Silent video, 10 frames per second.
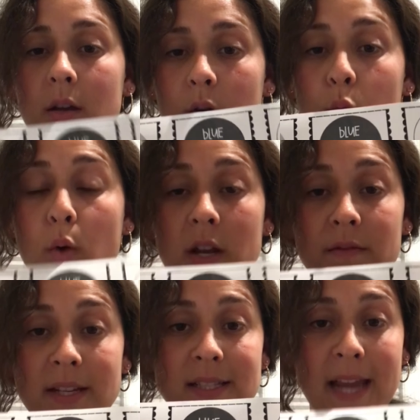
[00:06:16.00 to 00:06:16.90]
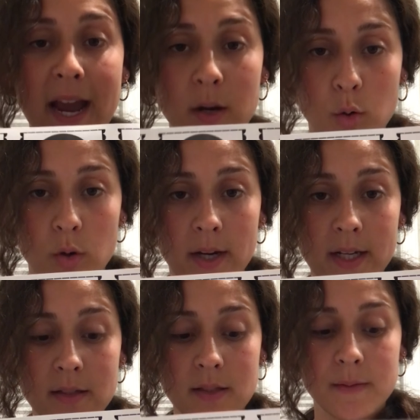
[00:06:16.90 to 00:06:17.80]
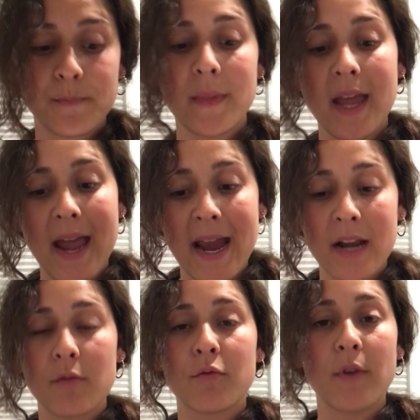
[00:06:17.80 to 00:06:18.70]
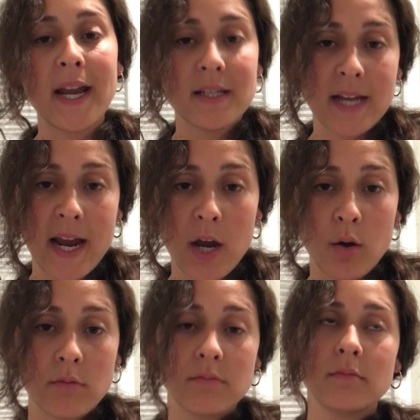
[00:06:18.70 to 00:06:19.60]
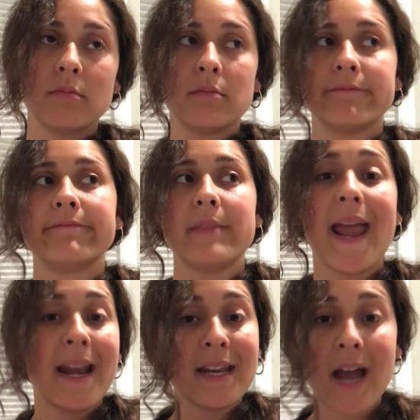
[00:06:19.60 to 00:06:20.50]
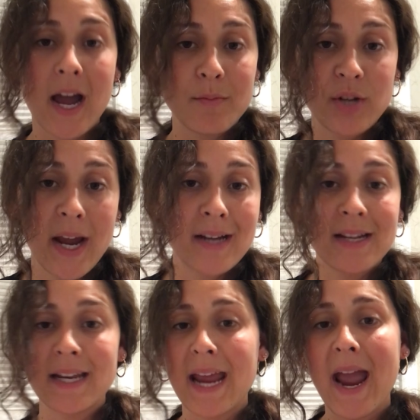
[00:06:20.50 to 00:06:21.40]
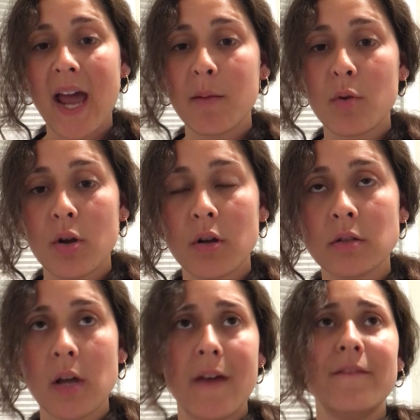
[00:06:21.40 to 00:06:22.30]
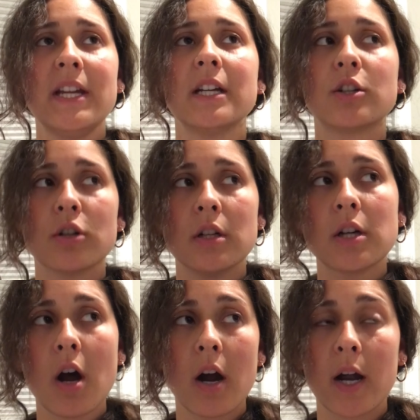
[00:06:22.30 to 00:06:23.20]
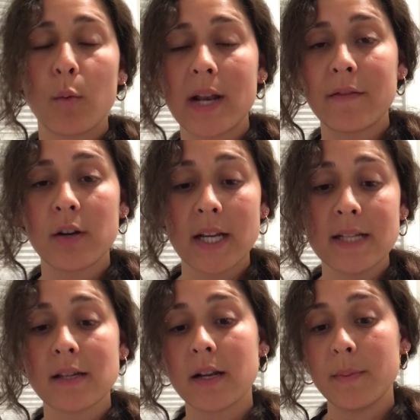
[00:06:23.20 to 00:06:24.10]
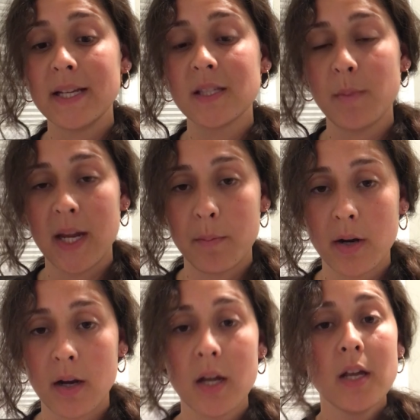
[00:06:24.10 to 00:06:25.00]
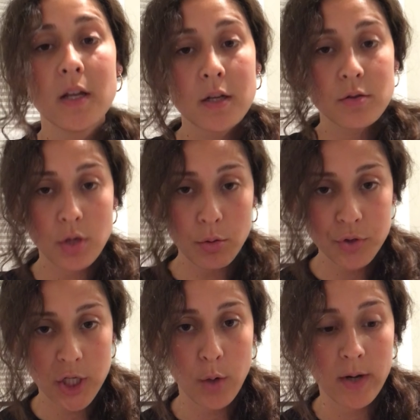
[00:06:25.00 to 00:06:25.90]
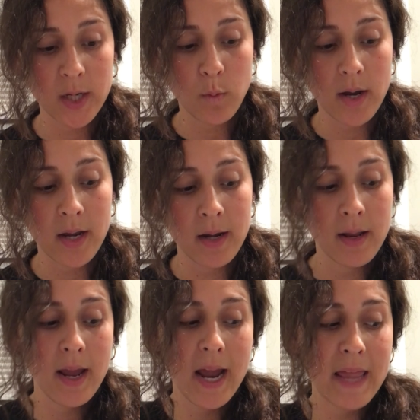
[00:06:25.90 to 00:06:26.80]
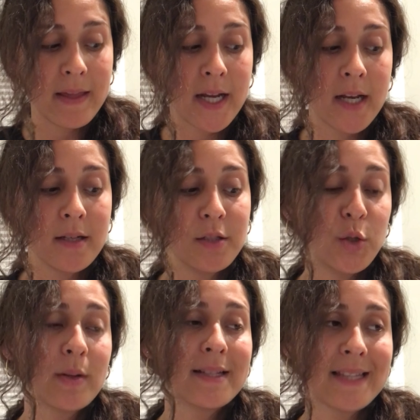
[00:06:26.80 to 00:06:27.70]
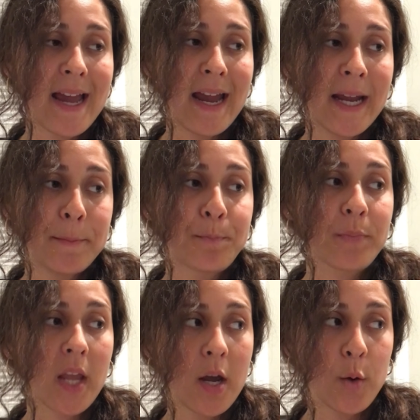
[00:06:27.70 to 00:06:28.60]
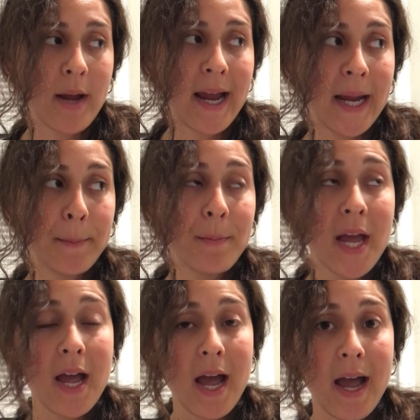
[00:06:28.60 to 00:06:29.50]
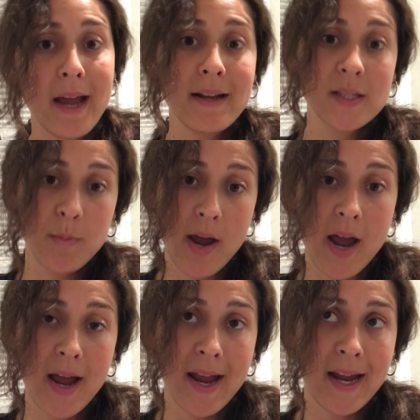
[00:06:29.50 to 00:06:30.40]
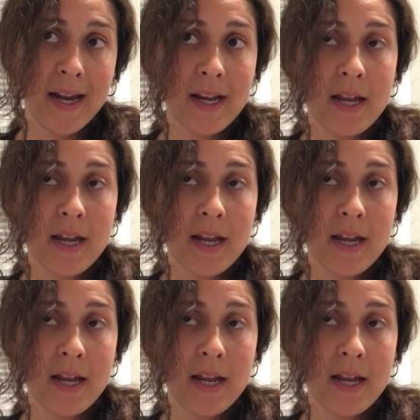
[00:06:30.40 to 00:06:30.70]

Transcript: one of these categories and write down any object, any animal, a vehicle, a car, whatever it is, on a piece of paper. Don't show anyone, and then you could say, okay, I spy